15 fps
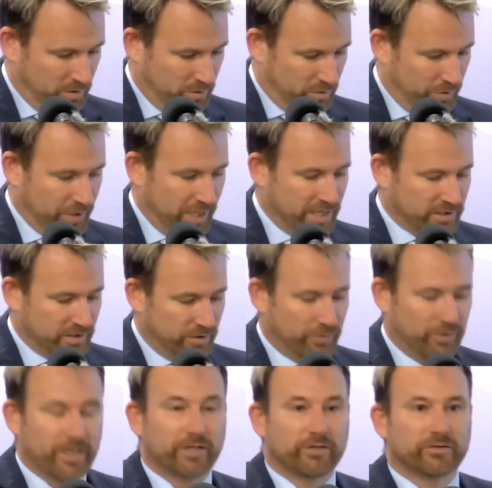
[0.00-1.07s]

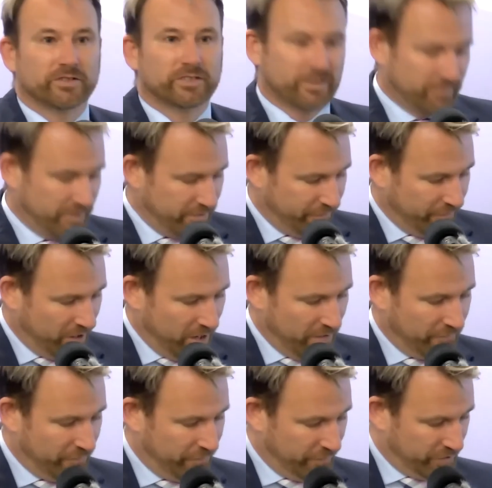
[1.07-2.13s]

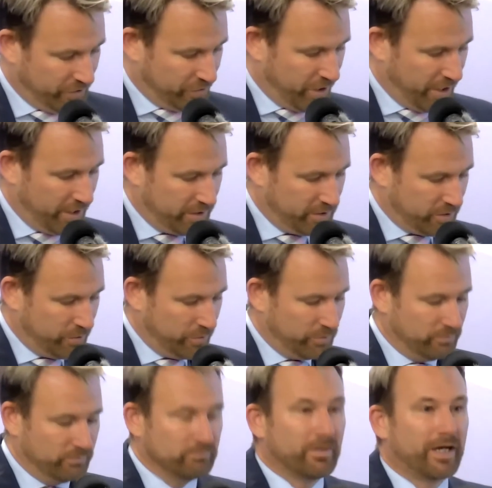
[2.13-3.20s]
2,375 Australians
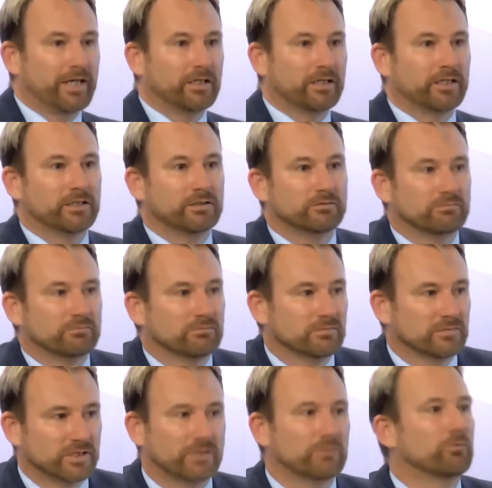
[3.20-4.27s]
who mainly
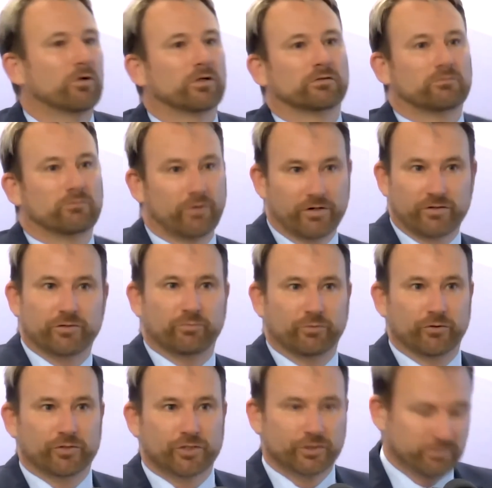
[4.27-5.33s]
didn't want
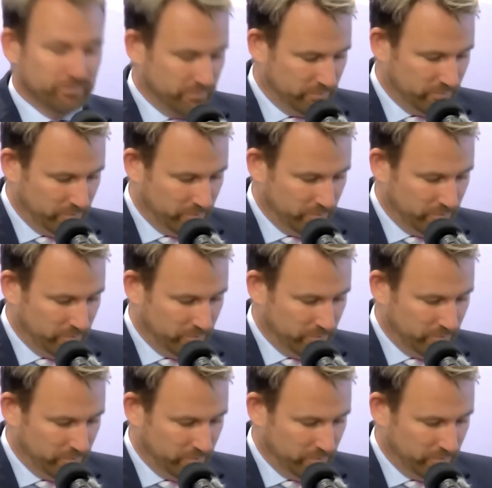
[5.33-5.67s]
retribution,